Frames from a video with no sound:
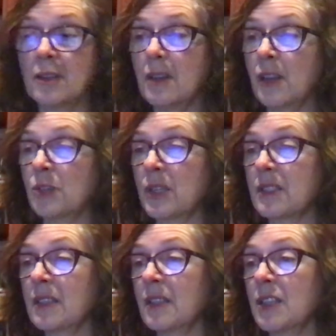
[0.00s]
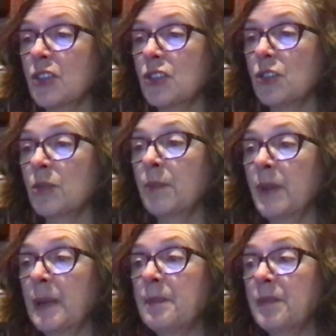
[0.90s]
addressing the issue,
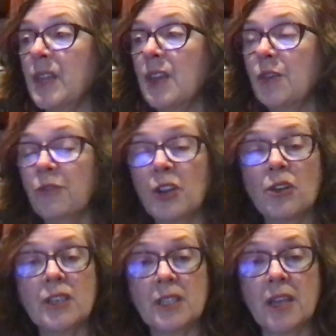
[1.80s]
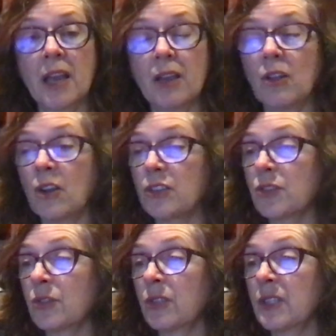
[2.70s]
but fear and denial are
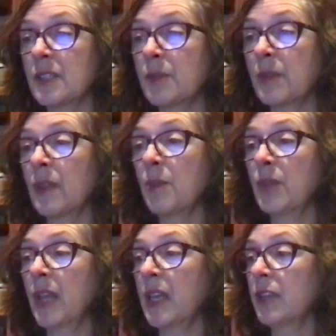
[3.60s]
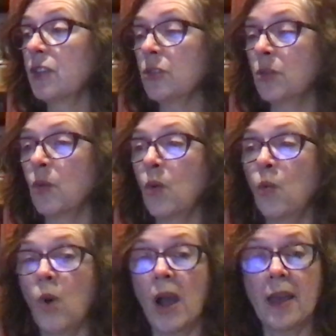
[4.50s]
certainly something that play into
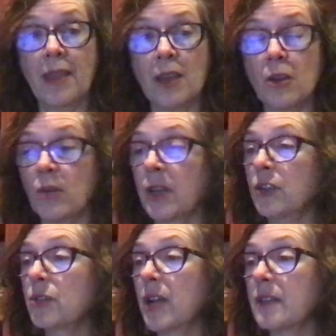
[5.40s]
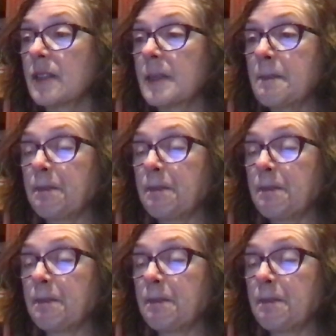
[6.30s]
why they go unaddressed.